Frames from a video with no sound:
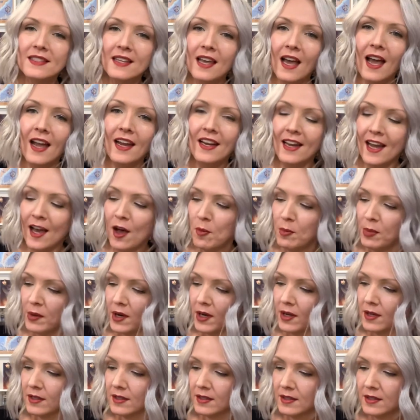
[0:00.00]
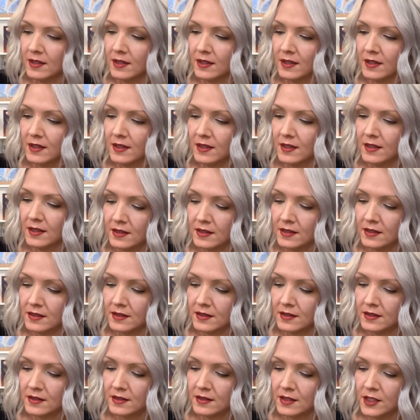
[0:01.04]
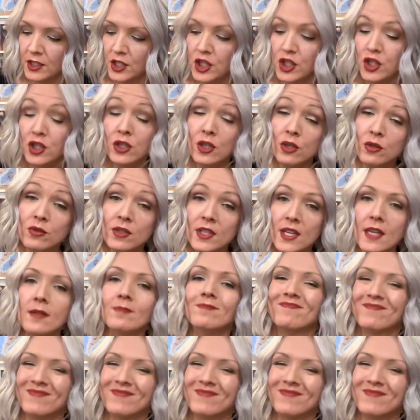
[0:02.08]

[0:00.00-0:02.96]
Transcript: kind helper, Susie.